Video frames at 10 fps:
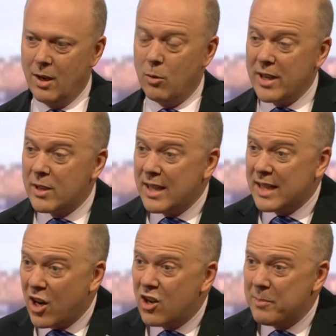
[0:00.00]
Well, yes, they
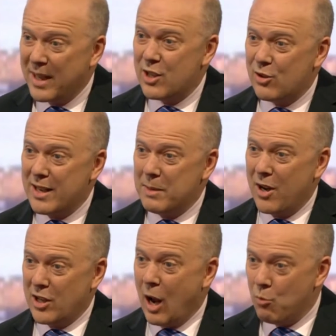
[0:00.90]
are our biggest trading
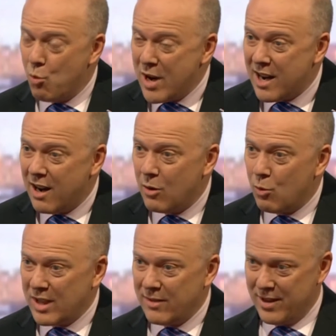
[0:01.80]
partner, and we are
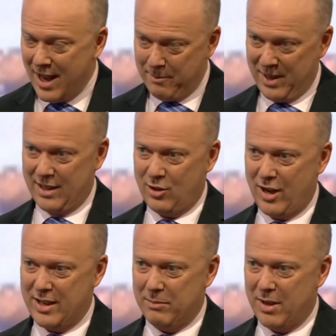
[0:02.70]
one of their biggest
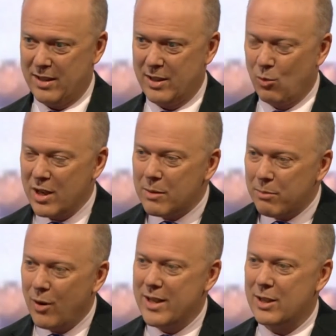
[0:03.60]
trading partners. And one of the
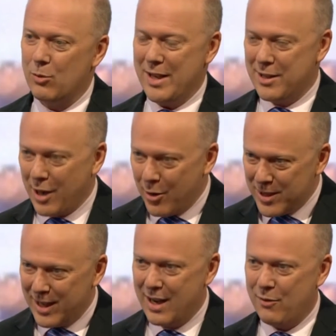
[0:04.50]
points that we
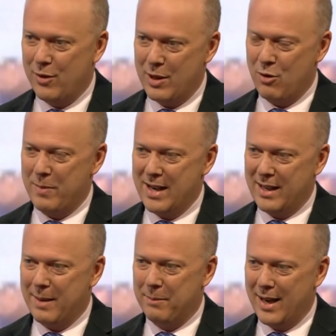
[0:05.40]
don't hear from the Remain
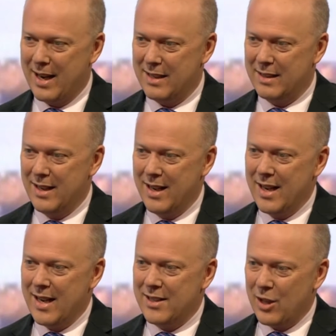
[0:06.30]
campaign
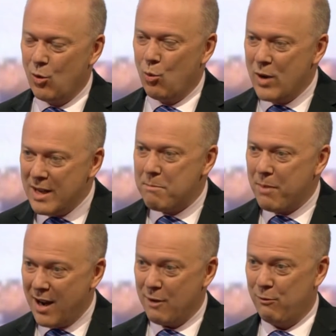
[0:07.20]
is that we
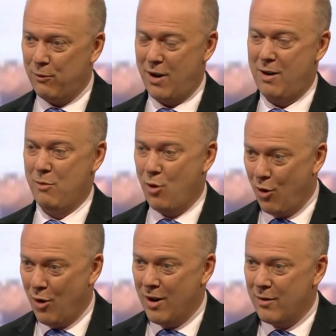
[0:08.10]
buy far
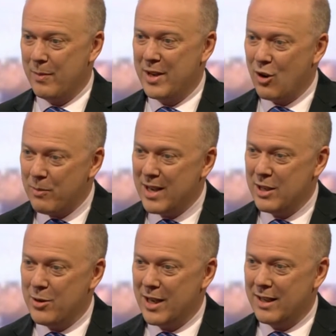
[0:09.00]
more from the European
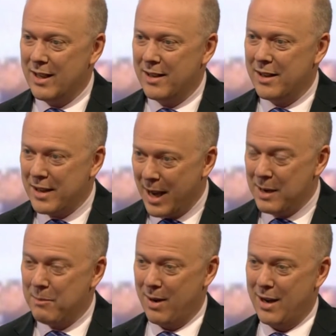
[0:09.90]
Union than they
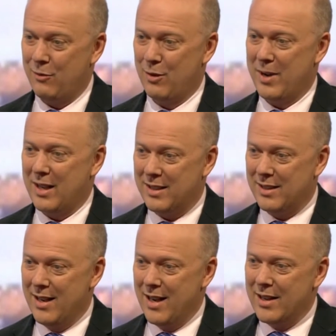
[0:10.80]
buy from us.
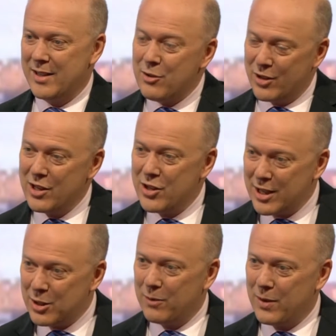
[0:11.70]
And it's interesting
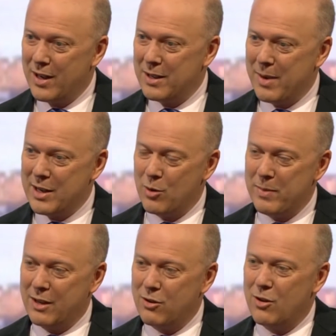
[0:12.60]
just to have heard Emmanuel
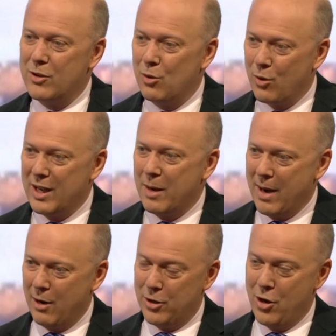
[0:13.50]
Macron talking
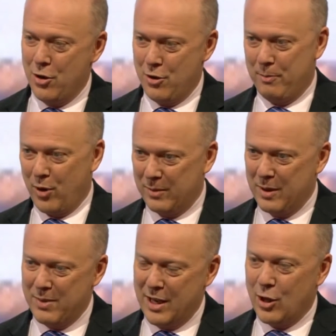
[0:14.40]
about there possibly
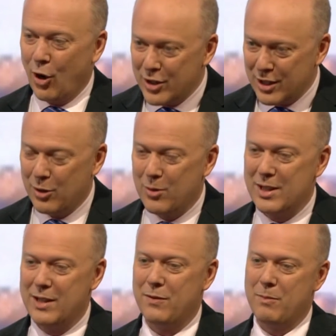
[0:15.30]
being consequences
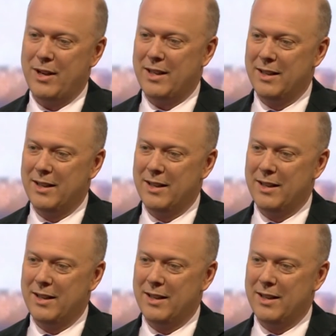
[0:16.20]
for Britain.